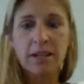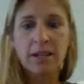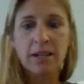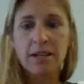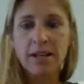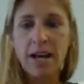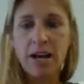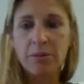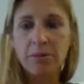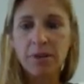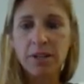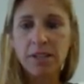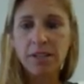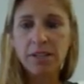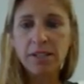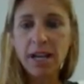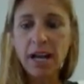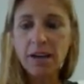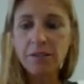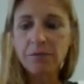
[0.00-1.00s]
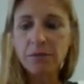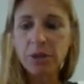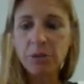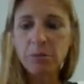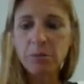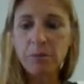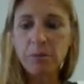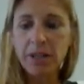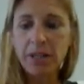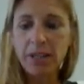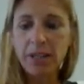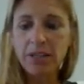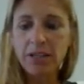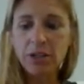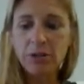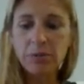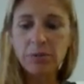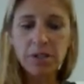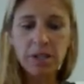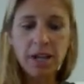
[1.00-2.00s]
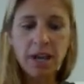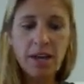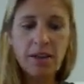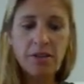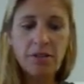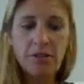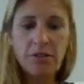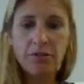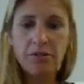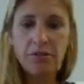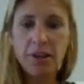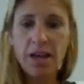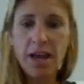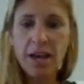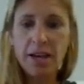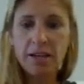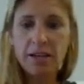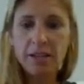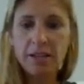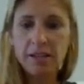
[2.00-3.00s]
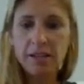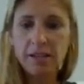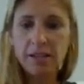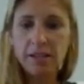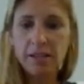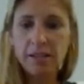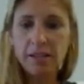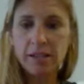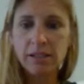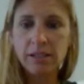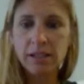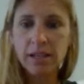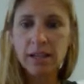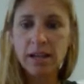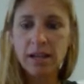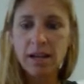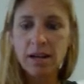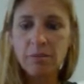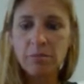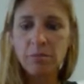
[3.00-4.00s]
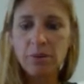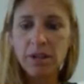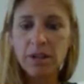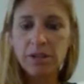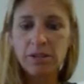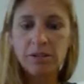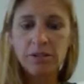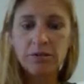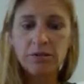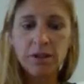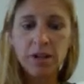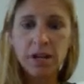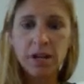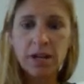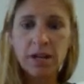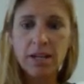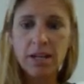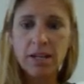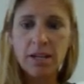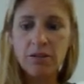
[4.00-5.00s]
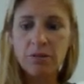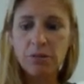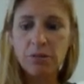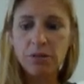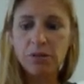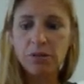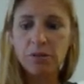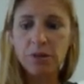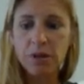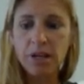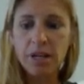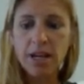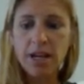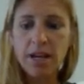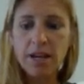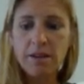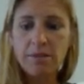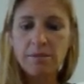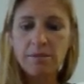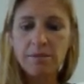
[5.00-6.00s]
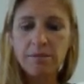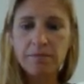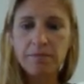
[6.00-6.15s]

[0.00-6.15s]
Now I'm going to solve. I'm going to put my like terms together. 3x plus 3 equals 48.